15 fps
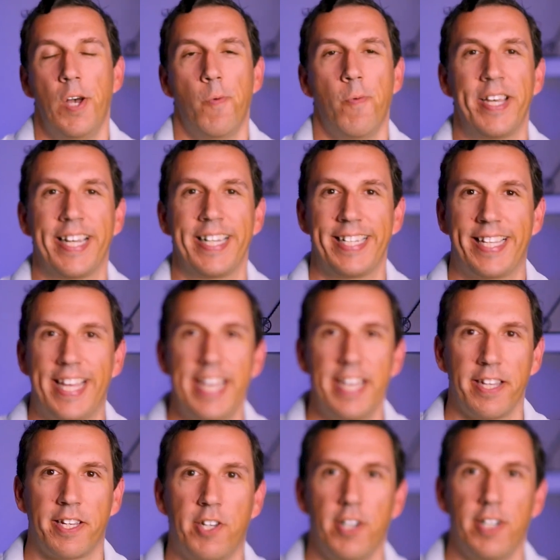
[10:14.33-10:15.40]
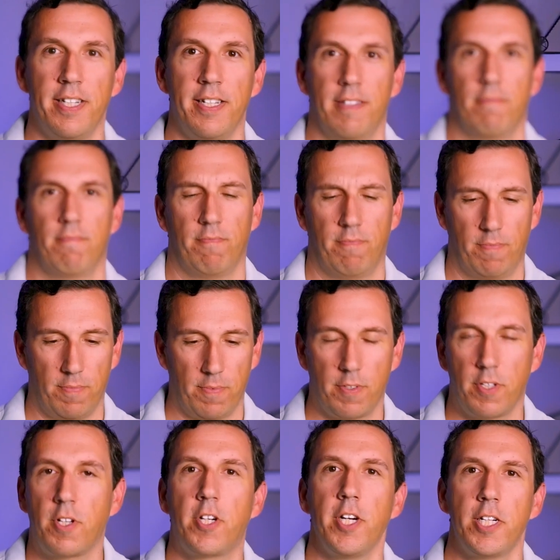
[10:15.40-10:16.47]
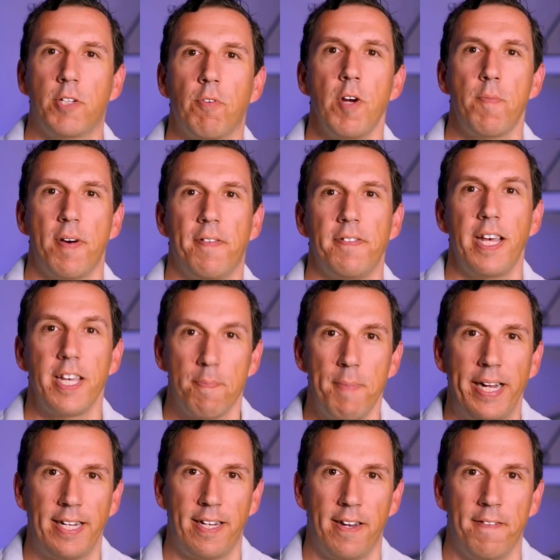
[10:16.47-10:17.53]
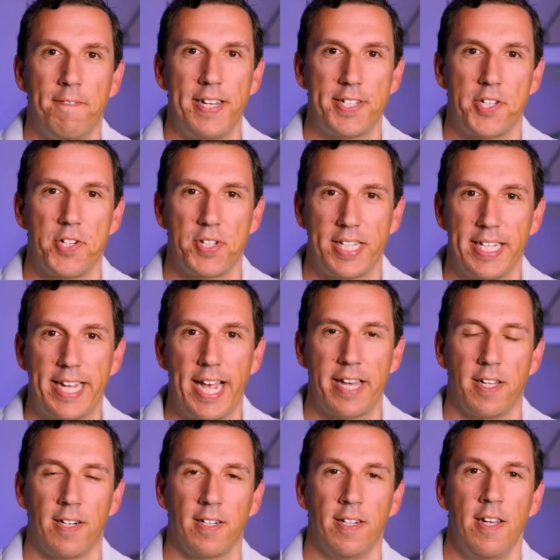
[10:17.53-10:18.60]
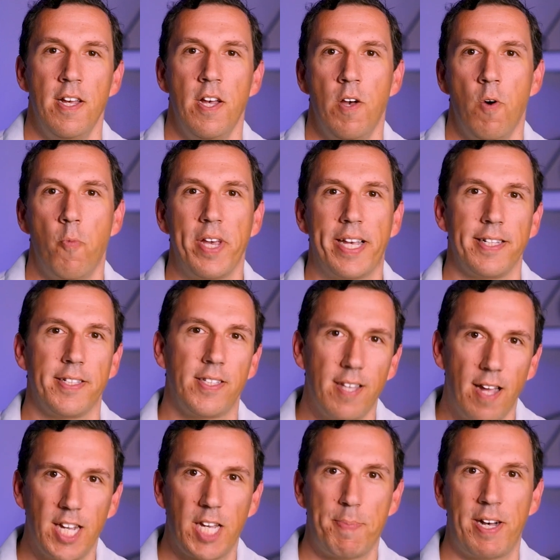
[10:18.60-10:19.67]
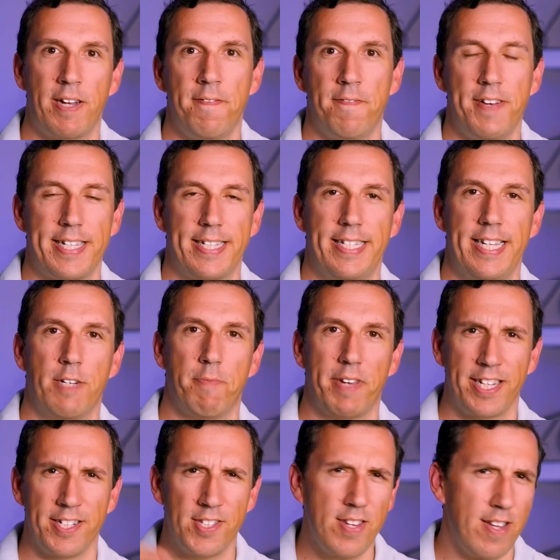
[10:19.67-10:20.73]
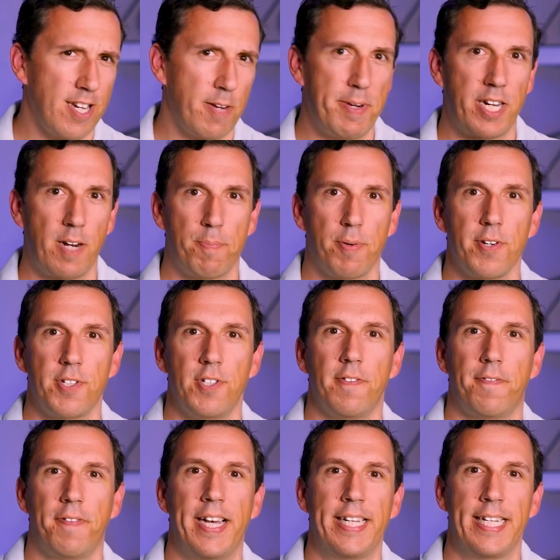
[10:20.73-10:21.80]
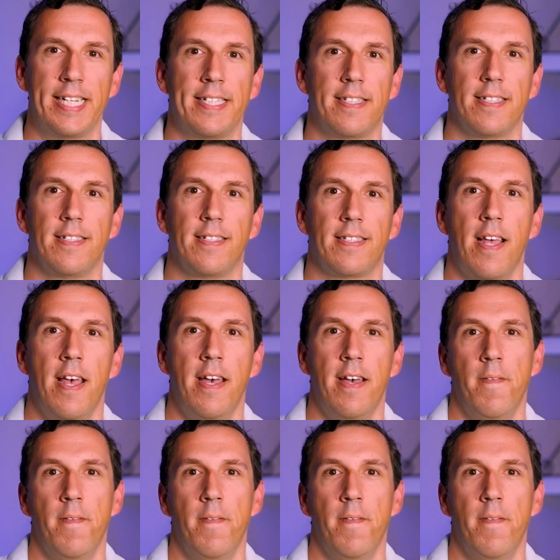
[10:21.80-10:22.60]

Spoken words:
We can get a good group of like-minded investors together. We can talk about investing. We can talk about our personal finances.